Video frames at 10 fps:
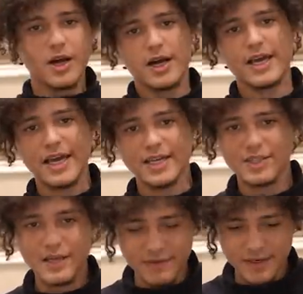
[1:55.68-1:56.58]
Okay,
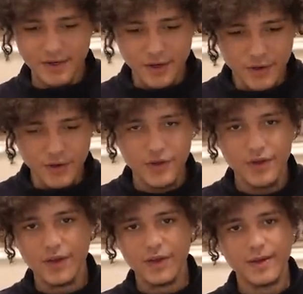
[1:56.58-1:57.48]
so if you didn't know...
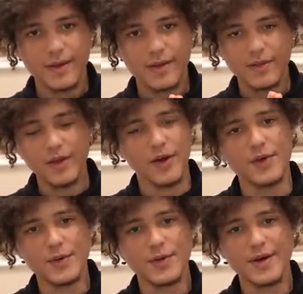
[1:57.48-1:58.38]

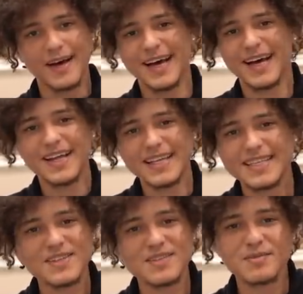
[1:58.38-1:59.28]
No, I
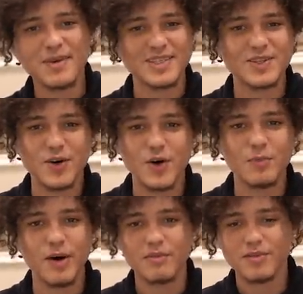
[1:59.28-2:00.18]
didn't do it for Man's Not
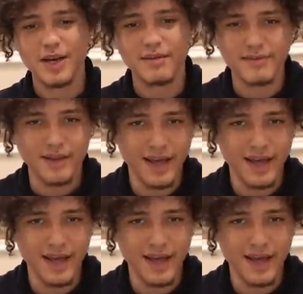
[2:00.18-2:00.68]
Hot, but I've done it for